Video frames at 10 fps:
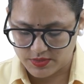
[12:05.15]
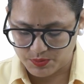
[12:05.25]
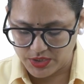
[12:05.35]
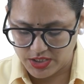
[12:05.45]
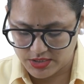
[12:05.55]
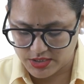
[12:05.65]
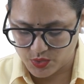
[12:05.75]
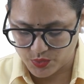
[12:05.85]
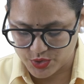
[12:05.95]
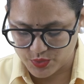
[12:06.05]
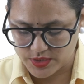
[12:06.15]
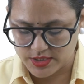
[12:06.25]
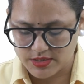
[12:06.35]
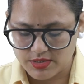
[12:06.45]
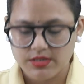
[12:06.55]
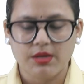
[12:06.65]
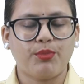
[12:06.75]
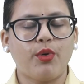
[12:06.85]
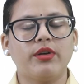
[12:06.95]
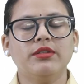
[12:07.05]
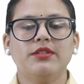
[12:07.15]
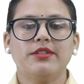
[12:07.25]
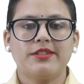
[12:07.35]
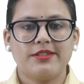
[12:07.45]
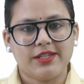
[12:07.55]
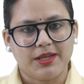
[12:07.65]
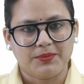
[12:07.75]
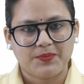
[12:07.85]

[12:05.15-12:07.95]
Speed is equals to distance upon time.